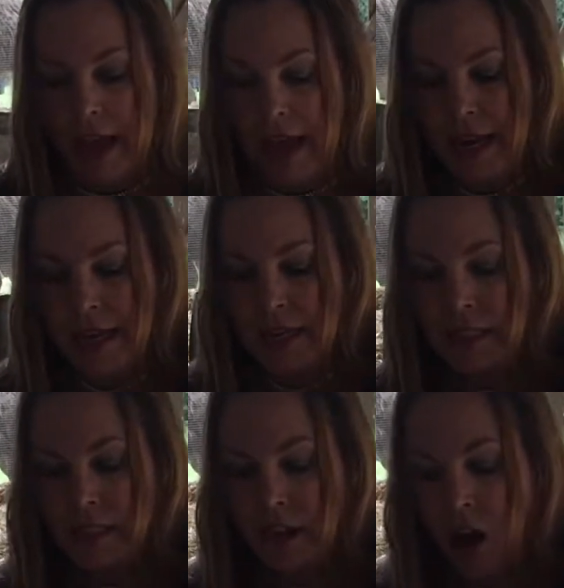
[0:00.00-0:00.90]

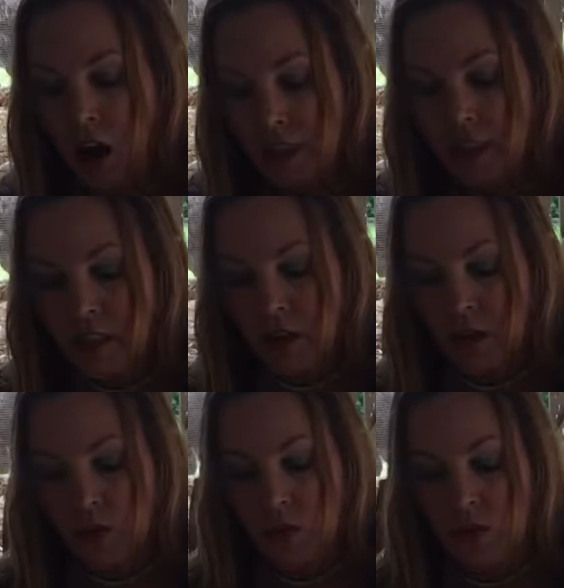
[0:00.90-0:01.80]
and
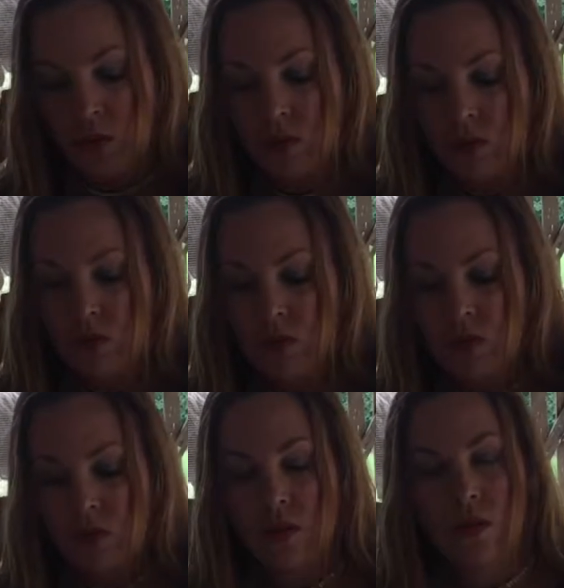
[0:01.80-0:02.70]
also
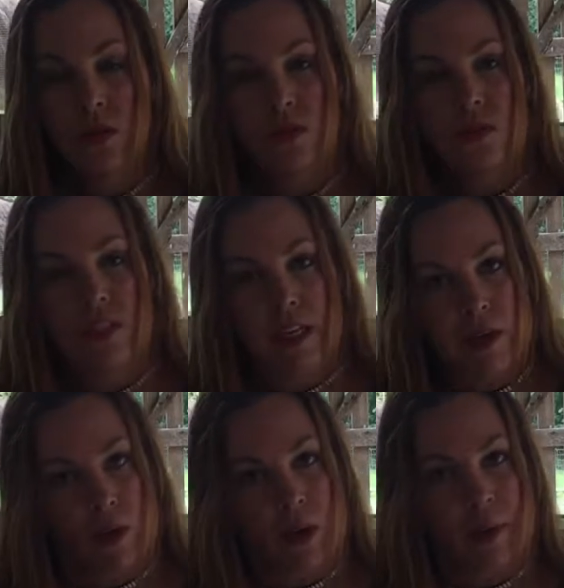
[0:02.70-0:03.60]

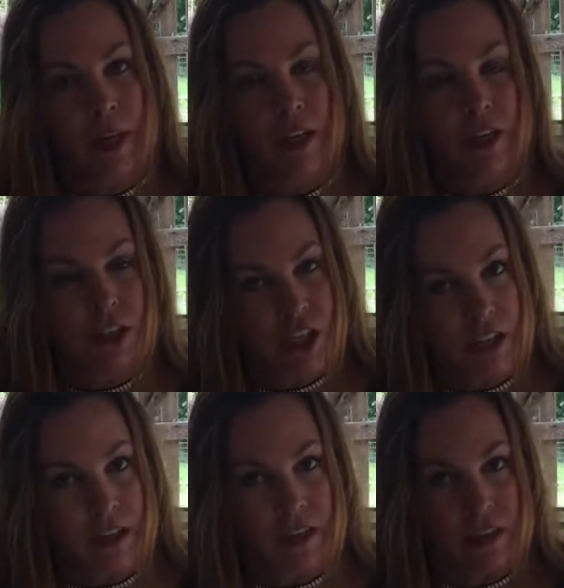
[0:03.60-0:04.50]
deworming your
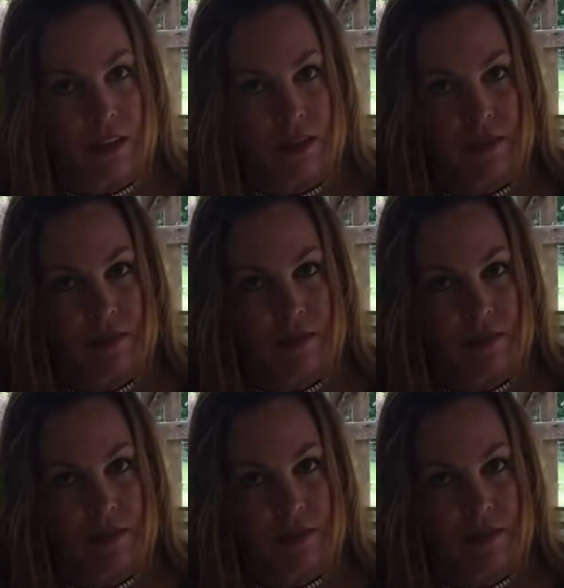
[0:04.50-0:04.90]
chickens.